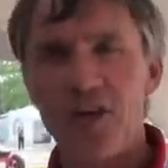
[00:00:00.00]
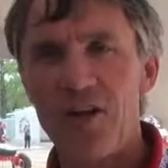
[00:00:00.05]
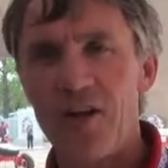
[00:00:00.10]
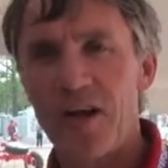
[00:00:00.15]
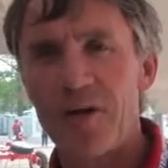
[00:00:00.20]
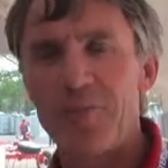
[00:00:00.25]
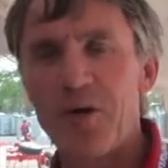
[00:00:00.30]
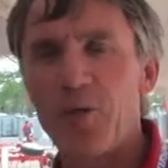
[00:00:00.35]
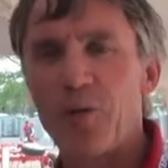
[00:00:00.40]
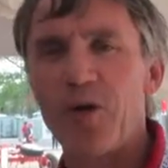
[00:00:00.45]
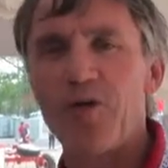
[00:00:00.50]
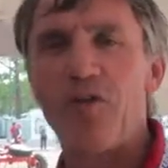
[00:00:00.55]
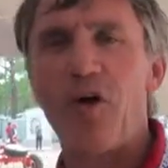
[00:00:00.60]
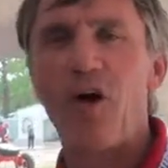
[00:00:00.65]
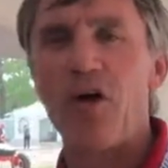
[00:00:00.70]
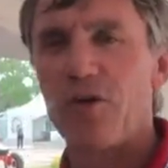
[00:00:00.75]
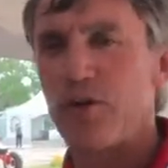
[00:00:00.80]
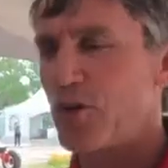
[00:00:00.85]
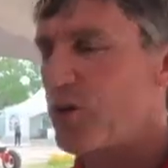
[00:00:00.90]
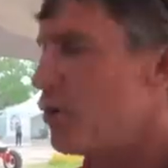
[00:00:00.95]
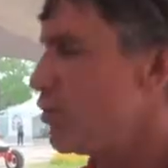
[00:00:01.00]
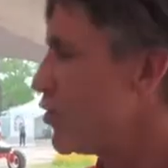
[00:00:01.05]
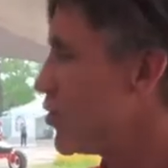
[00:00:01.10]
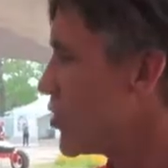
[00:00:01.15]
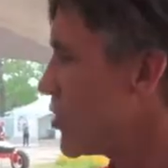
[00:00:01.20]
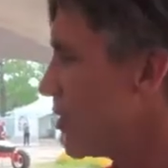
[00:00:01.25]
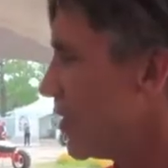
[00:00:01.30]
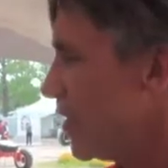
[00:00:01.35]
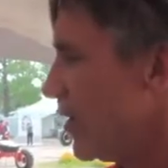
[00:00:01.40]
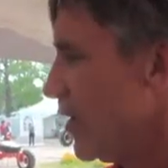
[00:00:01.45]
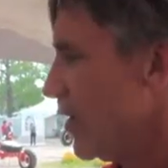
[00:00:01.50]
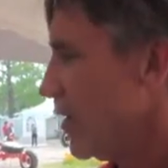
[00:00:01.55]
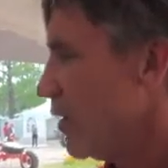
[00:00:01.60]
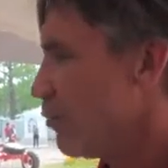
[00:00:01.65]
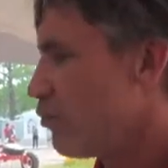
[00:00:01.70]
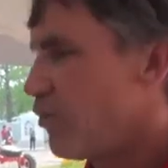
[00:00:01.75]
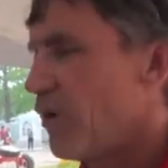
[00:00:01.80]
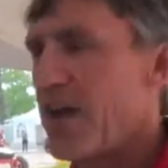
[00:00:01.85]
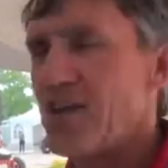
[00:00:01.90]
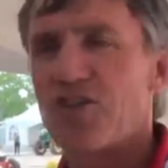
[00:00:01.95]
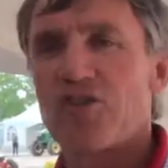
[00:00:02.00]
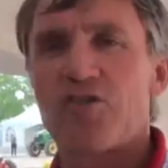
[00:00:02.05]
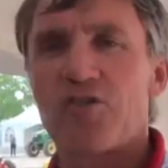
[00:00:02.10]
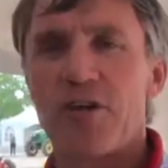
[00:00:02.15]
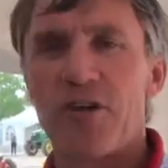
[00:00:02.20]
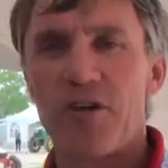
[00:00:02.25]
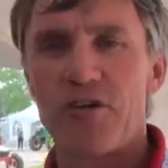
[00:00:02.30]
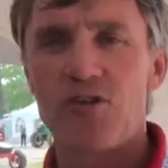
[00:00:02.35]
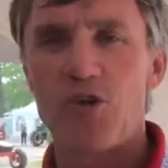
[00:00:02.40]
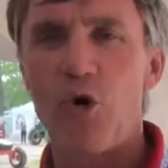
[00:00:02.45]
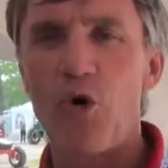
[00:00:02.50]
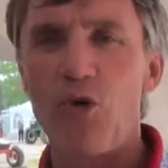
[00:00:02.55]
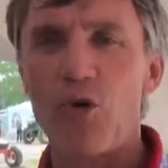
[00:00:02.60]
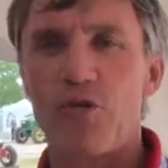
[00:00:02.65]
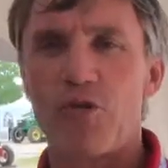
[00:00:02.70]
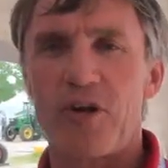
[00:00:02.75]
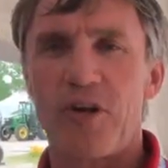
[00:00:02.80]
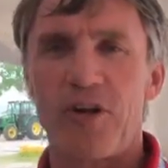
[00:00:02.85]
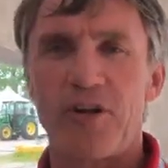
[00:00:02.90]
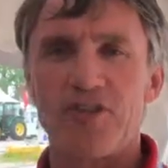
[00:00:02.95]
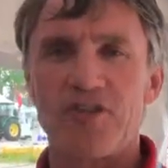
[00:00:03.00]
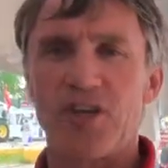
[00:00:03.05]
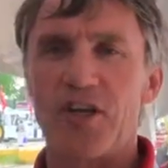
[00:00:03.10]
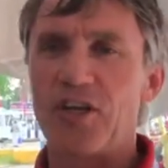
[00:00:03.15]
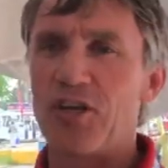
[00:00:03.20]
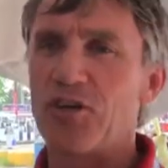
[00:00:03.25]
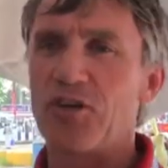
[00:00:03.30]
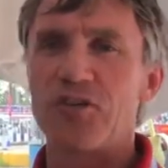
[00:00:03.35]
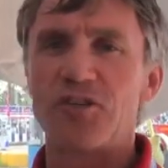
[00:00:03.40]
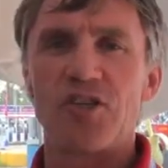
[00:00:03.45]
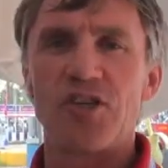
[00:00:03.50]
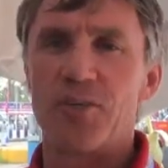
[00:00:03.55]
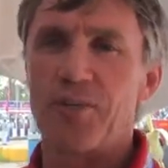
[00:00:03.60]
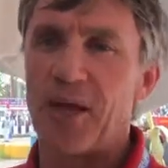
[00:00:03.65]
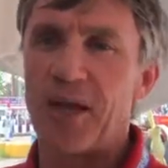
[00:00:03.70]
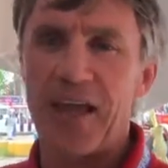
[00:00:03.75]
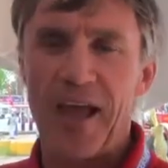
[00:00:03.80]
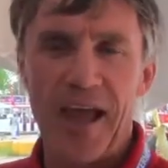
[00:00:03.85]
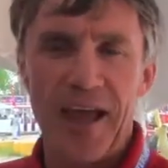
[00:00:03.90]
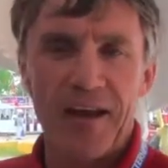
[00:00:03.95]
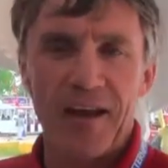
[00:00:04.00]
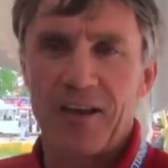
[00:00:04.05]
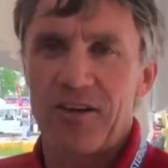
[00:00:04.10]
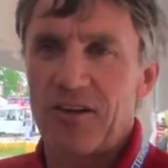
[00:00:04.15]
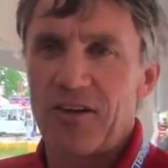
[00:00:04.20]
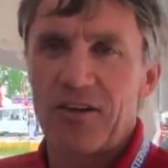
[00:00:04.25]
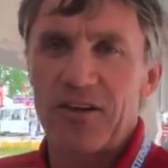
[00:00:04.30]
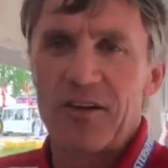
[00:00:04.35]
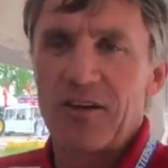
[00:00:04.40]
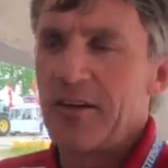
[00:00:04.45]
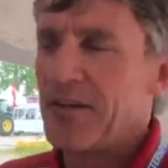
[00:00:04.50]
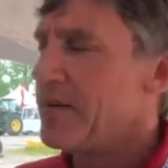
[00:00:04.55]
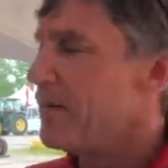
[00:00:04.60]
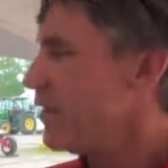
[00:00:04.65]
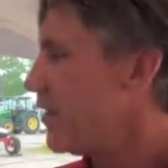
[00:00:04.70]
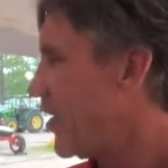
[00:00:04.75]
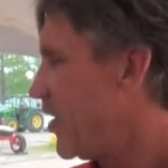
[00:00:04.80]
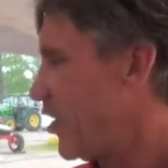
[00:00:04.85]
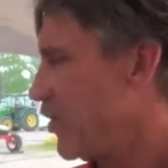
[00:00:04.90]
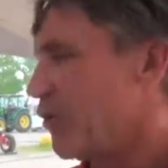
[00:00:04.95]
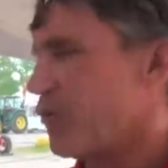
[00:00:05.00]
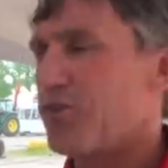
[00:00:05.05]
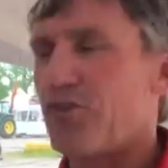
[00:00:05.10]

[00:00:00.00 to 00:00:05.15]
I mean, we've all used press drills, hoe drills that use a mechanical gear